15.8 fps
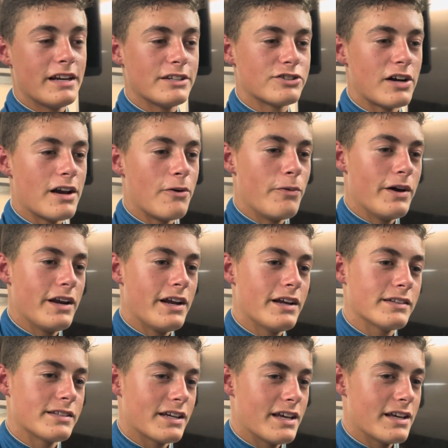need to try to win
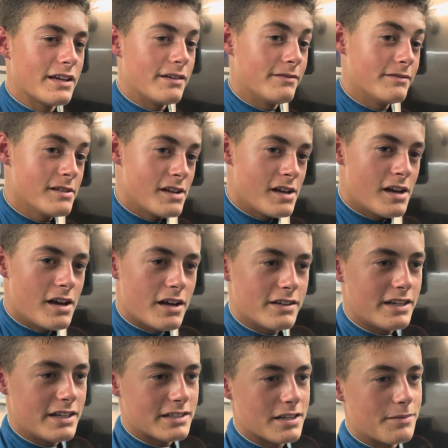it to get
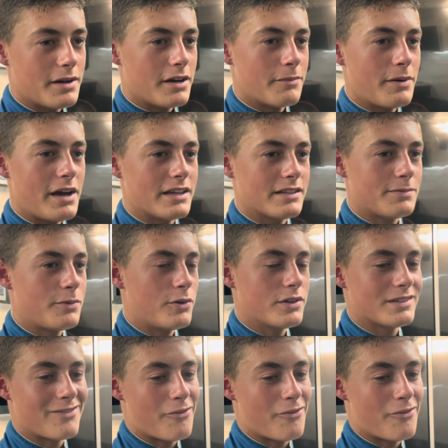decent amount of passing points.